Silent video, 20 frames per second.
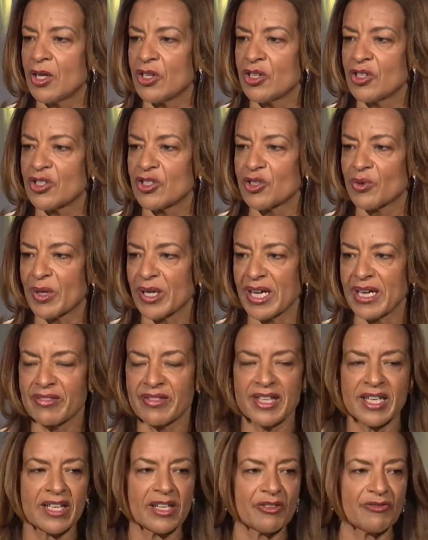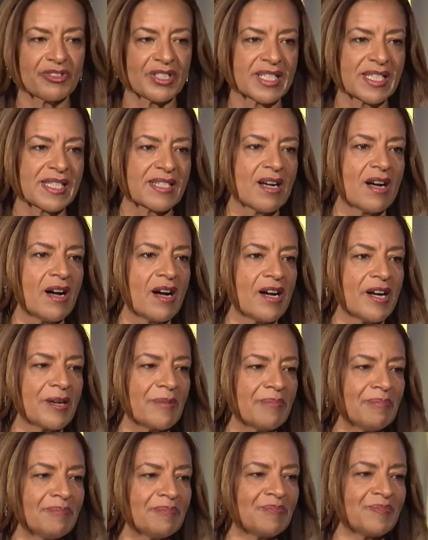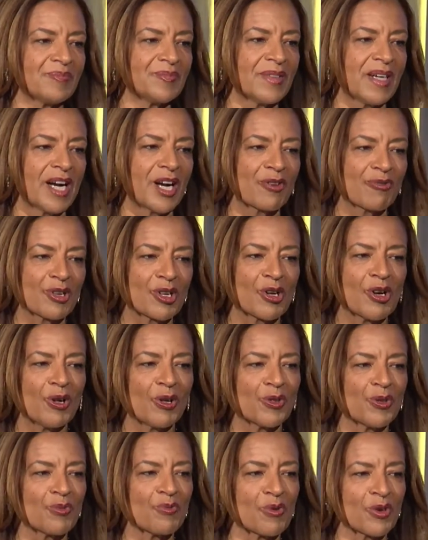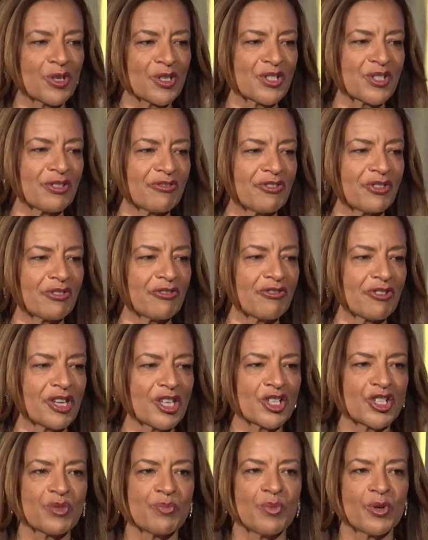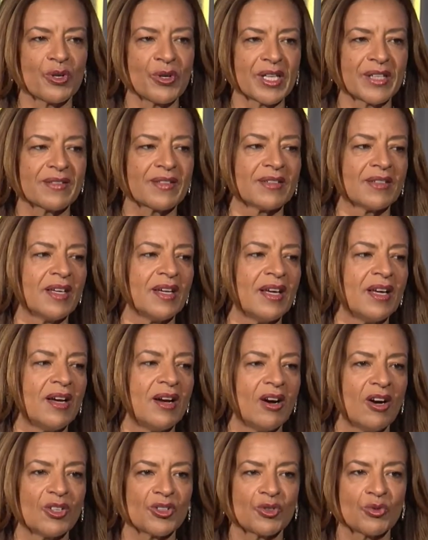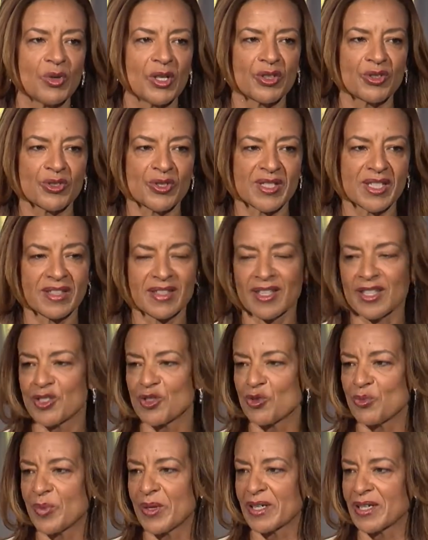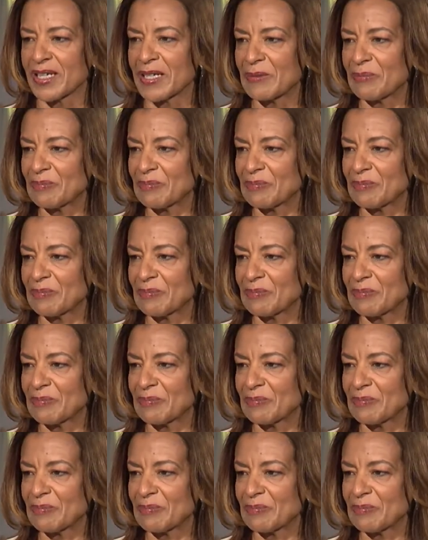So when I think of this time, I recall the words of the French poet Antoine de Saint-Exupéry,